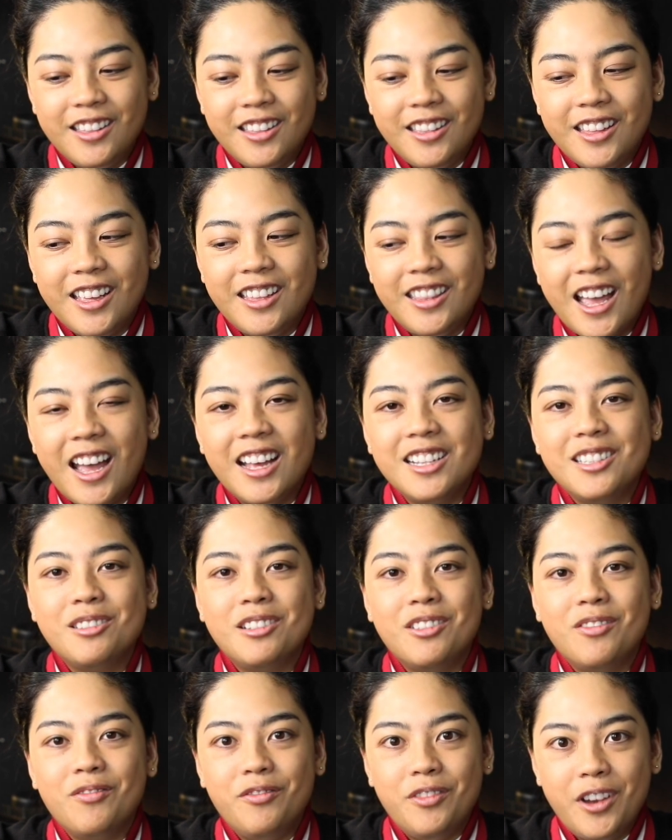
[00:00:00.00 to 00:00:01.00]

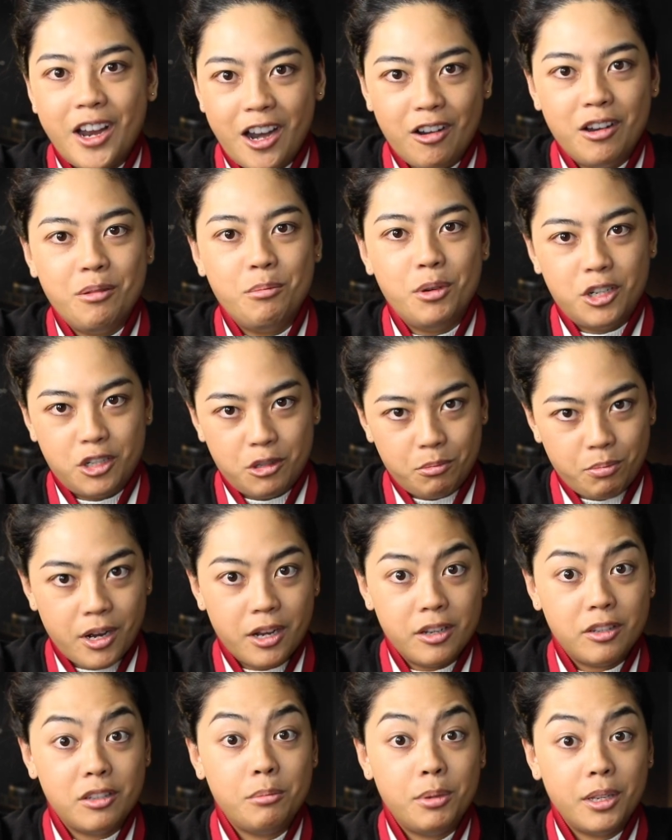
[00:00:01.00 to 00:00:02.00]
that's very much a
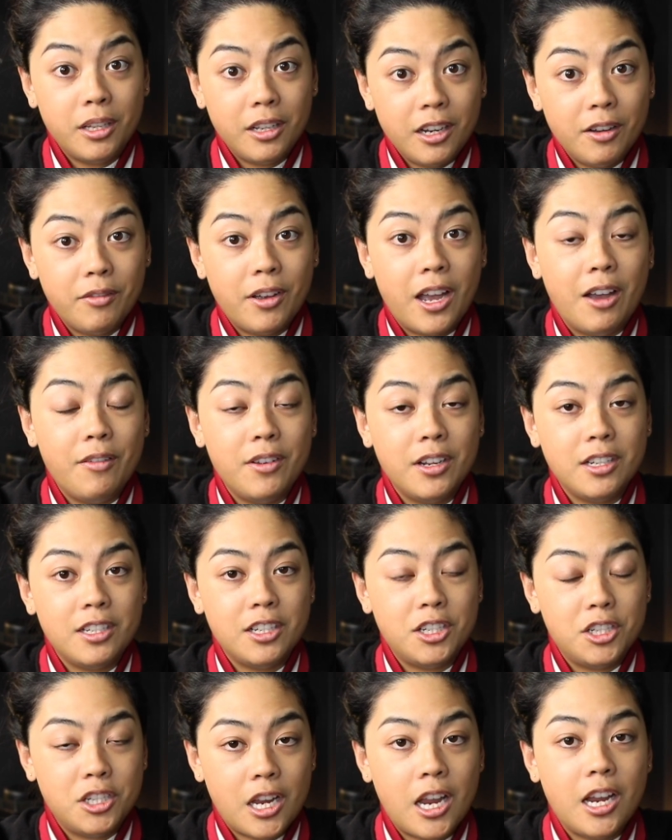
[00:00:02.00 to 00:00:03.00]
possibility of having
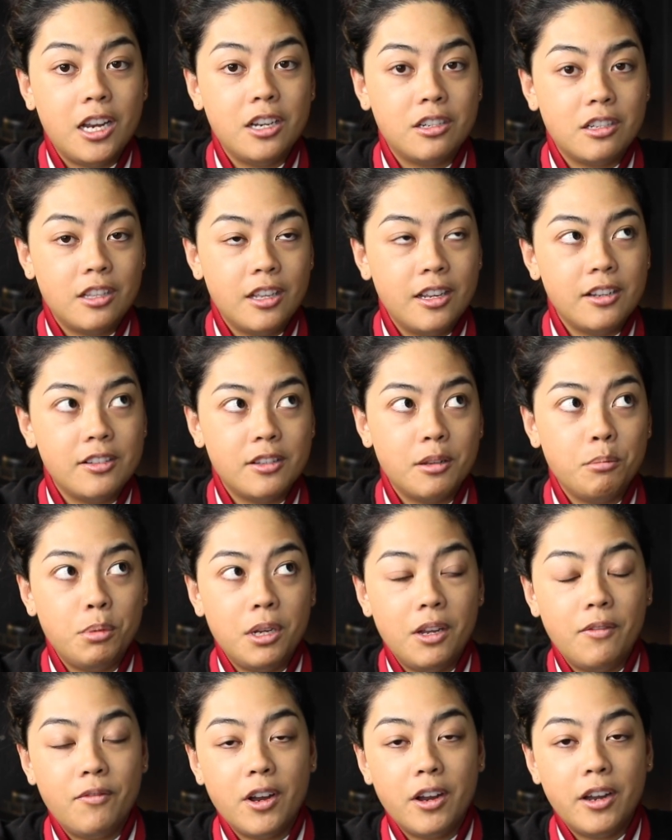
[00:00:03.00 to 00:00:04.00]
to change things and
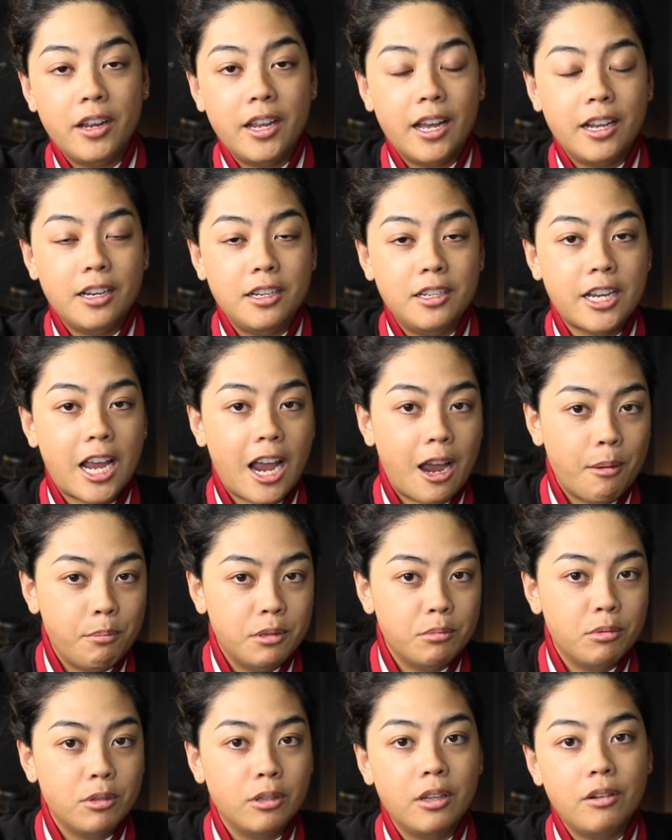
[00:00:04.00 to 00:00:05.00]
be very
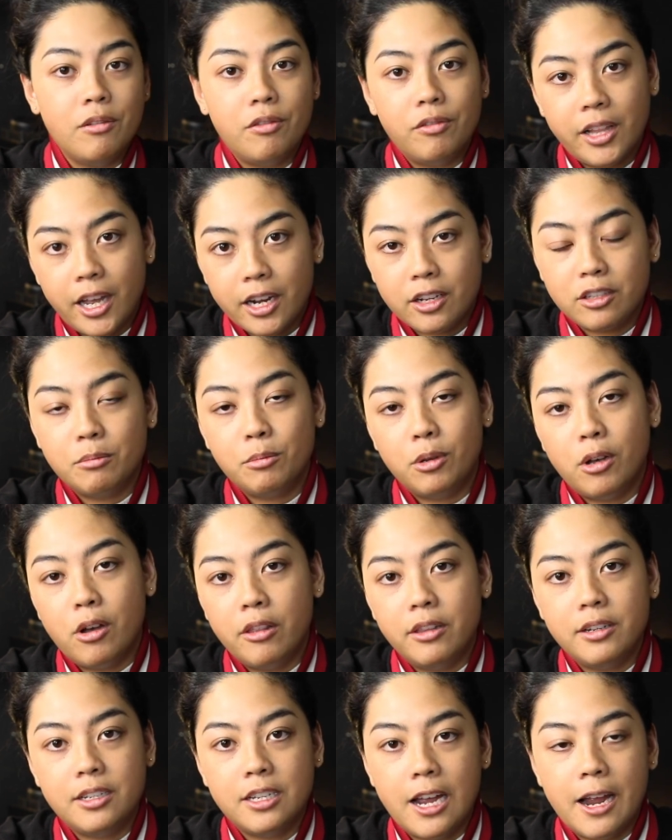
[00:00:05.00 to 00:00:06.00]
adaptable and flexible
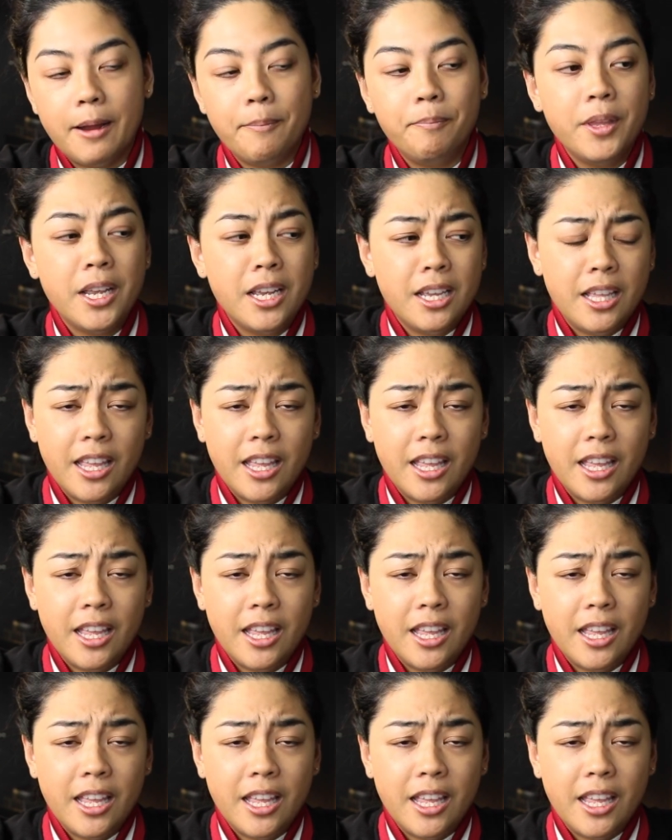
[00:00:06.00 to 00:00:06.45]
all the time.